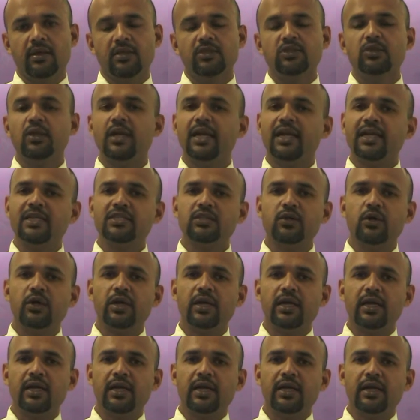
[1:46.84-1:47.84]
So let us
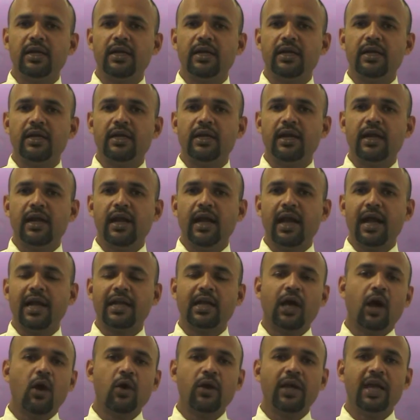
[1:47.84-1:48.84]
look
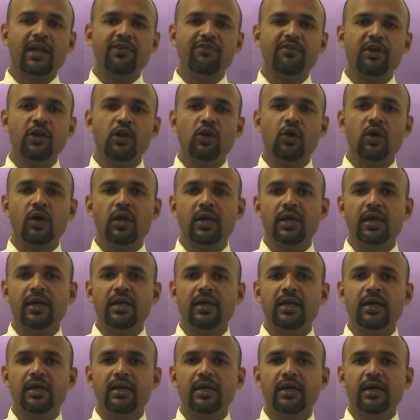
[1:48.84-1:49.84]
at how can we look
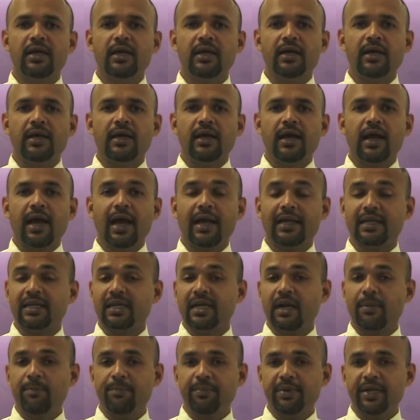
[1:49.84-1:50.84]
at
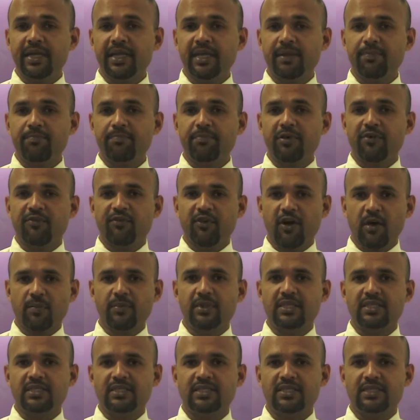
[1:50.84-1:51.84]
company
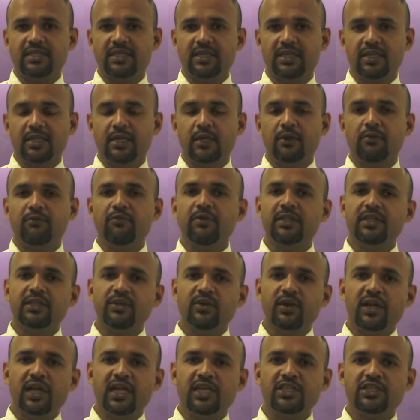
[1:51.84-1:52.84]
performance with
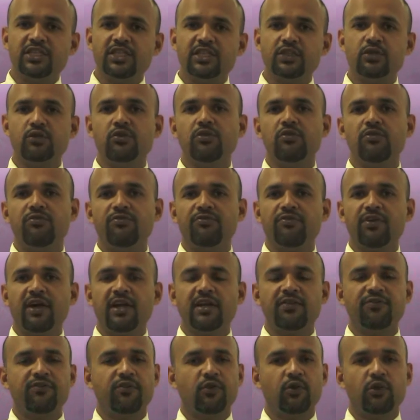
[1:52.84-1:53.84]
relation to
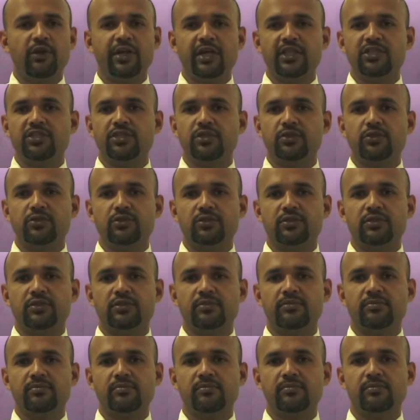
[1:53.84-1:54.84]
fund flow
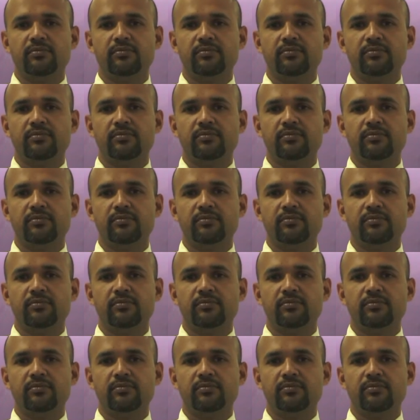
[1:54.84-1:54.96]
ratios.